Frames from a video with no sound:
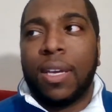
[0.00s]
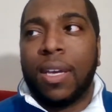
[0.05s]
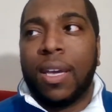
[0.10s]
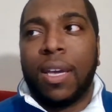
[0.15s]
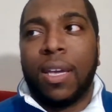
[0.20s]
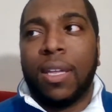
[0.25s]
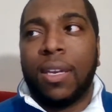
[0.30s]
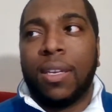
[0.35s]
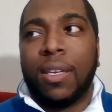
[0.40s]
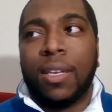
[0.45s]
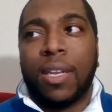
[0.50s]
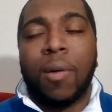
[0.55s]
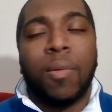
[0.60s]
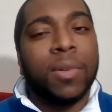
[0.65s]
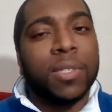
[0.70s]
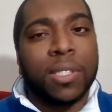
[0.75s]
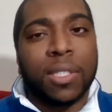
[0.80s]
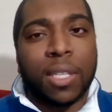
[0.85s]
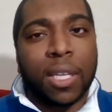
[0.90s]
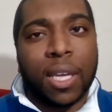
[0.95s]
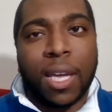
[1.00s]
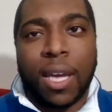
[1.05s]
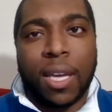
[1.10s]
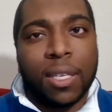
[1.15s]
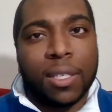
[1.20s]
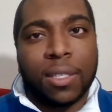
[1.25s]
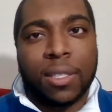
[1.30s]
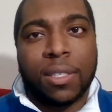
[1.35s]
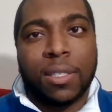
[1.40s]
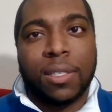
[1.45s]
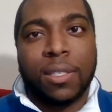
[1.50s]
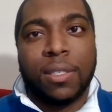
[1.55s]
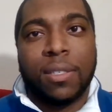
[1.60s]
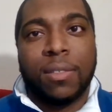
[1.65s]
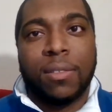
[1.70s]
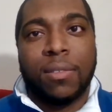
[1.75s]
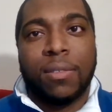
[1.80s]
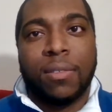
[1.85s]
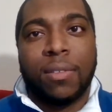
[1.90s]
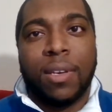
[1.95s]
And that wasn't the case.
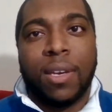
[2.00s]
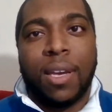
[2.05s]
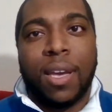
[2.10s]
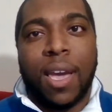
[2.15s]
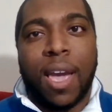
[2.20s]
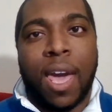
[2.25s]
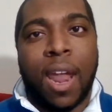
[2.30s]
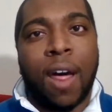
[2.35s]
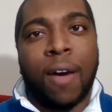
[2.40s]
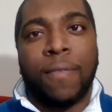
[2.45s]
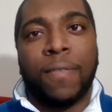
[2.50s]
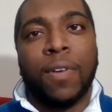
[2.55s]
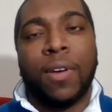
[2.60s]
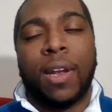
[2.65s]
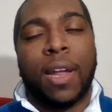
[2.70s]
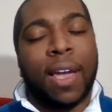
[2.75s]
And I felt